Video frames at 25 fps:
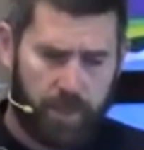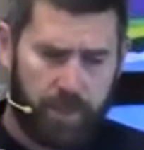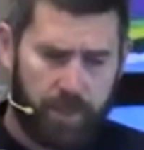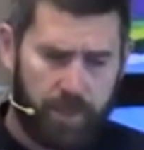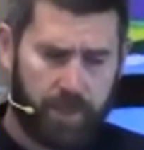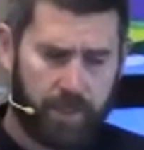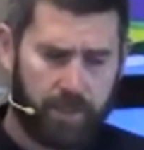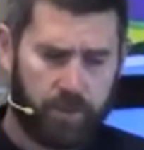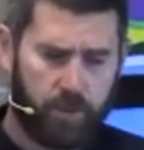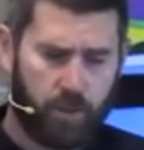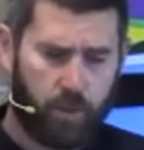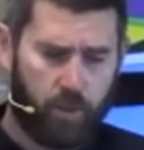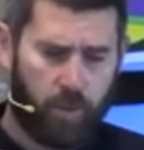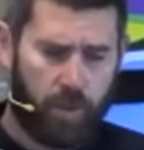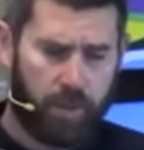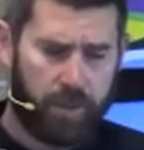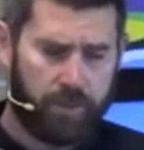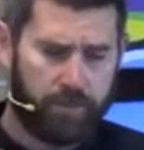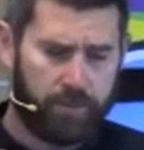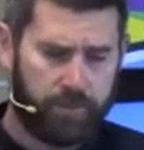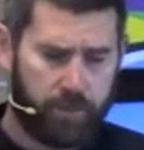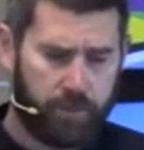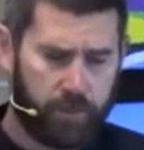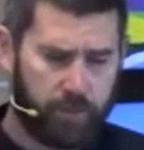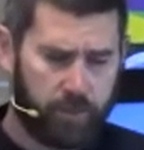Yet no one
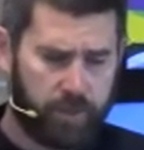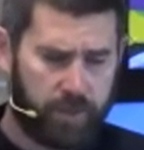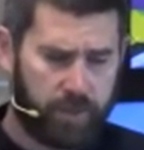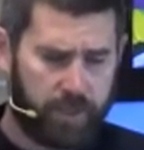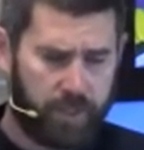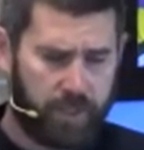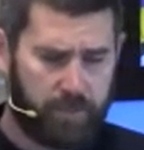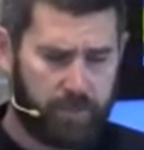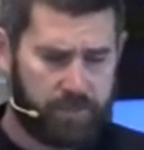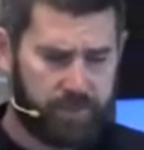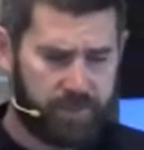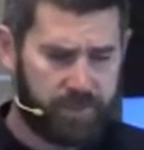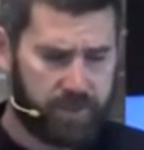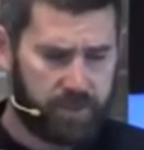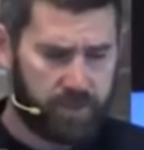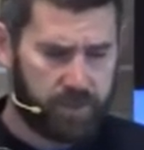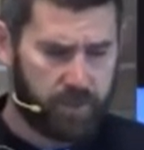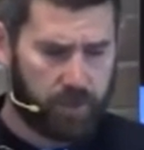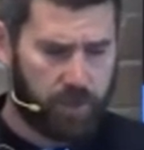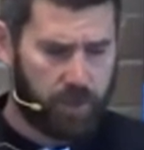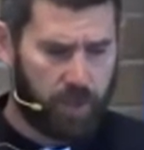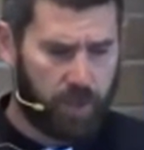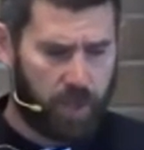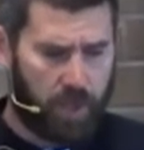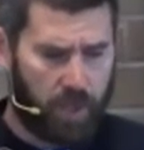of you keeps the
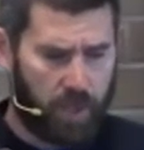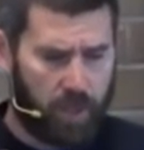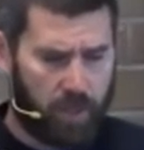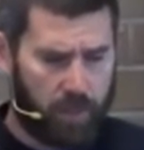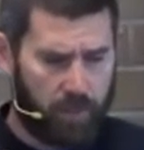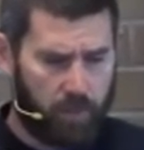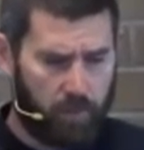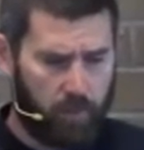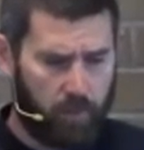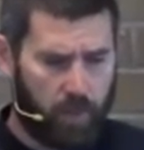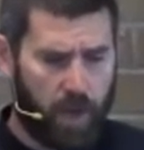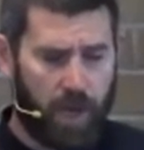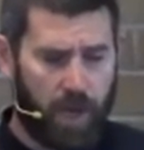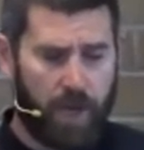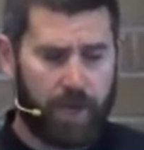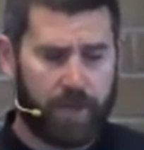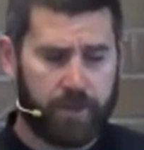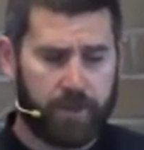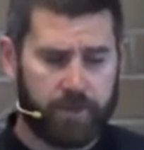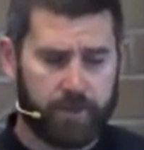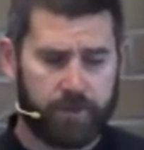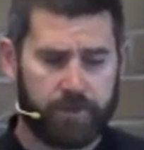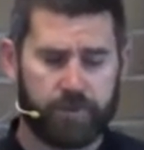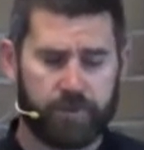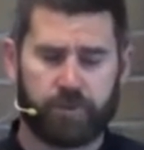law. Why
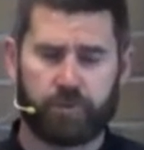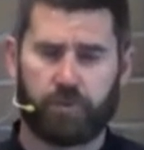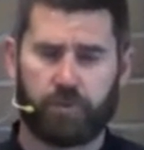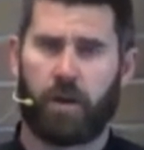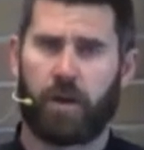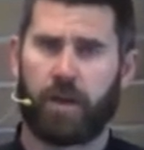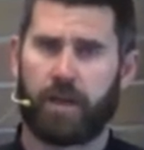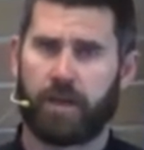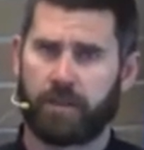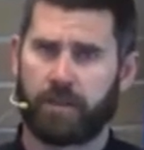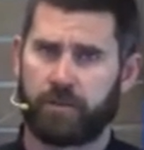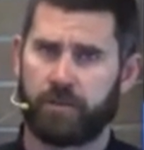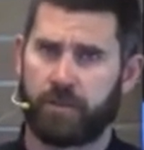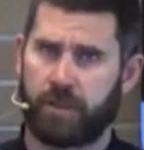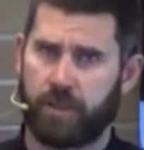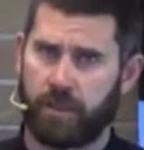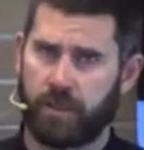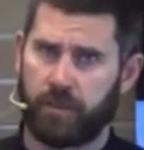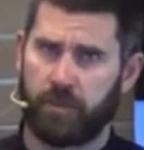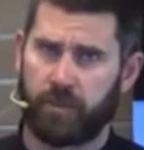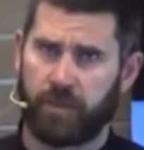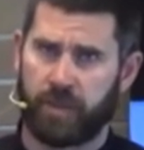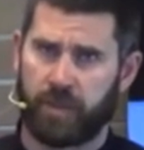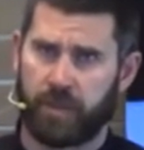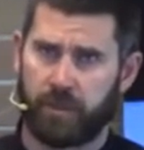are you trying to
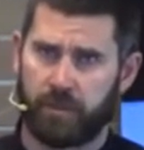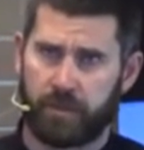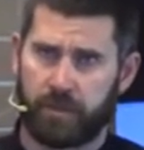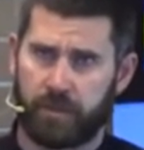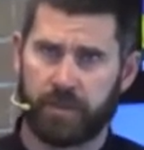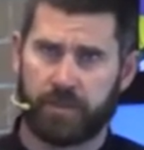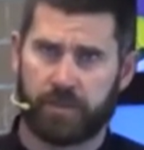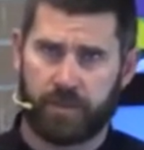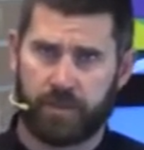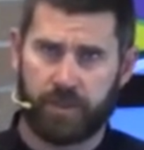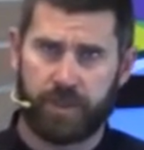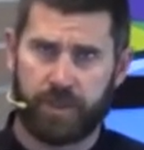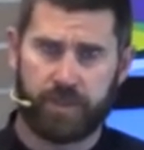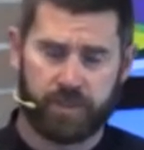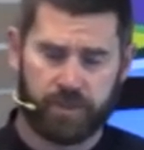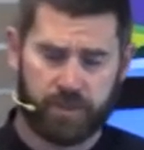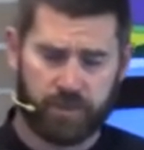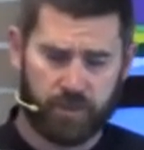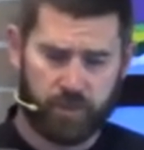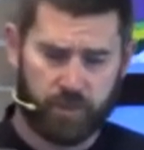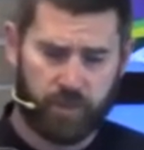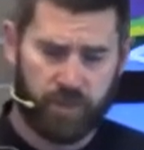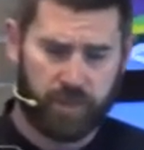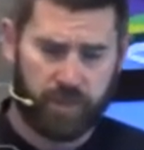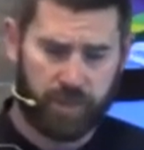kill me? That's Jesus
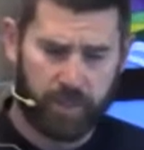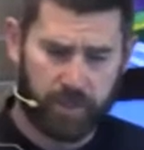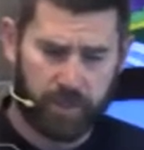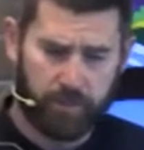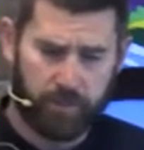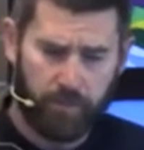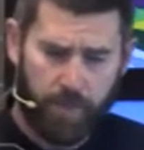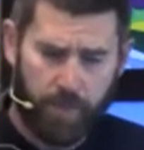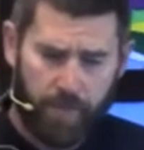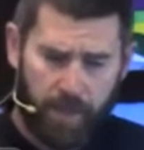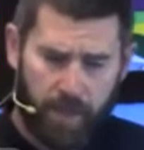speaking.